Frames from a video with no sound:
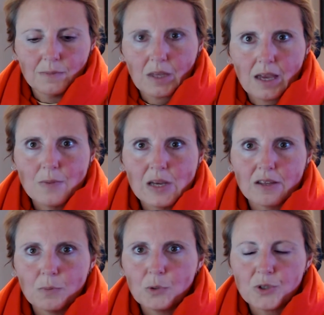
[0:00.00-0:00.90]
came out of
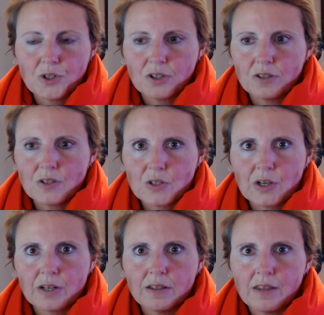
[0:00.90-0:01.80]
the bush and
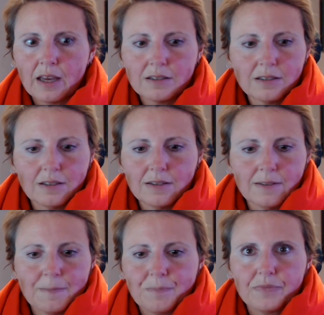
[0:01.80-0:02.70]
decided
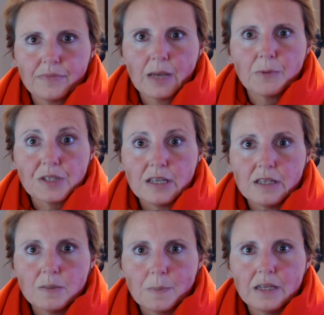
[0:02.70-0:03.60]
that was
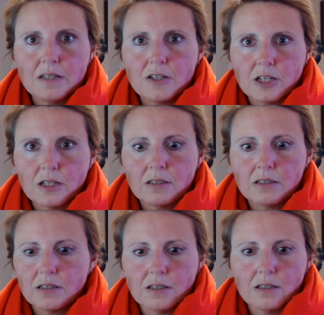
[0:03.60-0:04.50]
his beach and
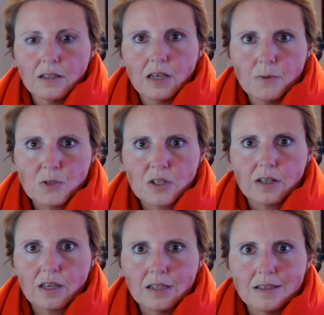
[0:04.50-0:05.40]
he was going
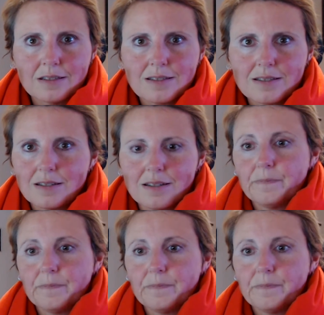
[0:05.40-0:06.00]
to kill us.